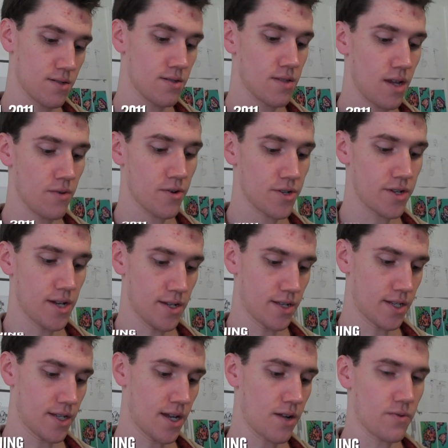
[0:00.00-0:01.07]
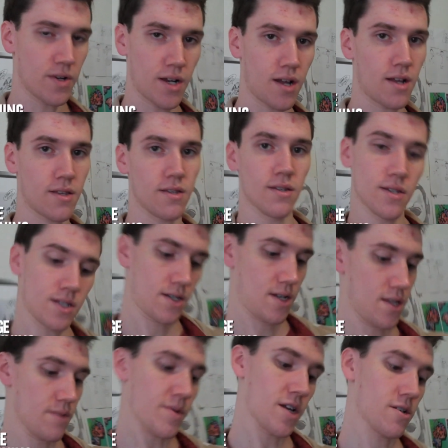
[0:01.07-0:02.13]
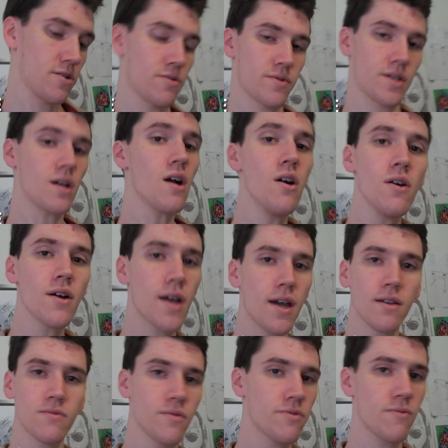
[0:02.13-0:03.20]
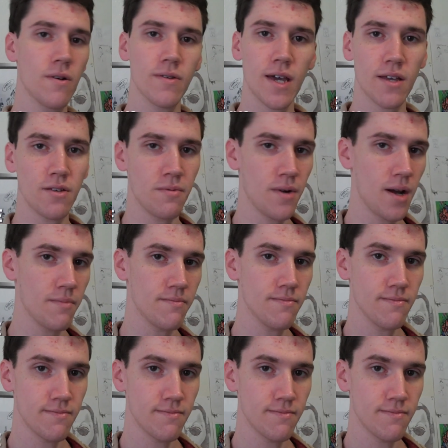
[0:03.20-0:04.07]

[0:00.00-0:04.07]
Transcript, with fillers: they were installing the sign when I got this, and the manager was like, oh, okay, we'll throw that, in the problem.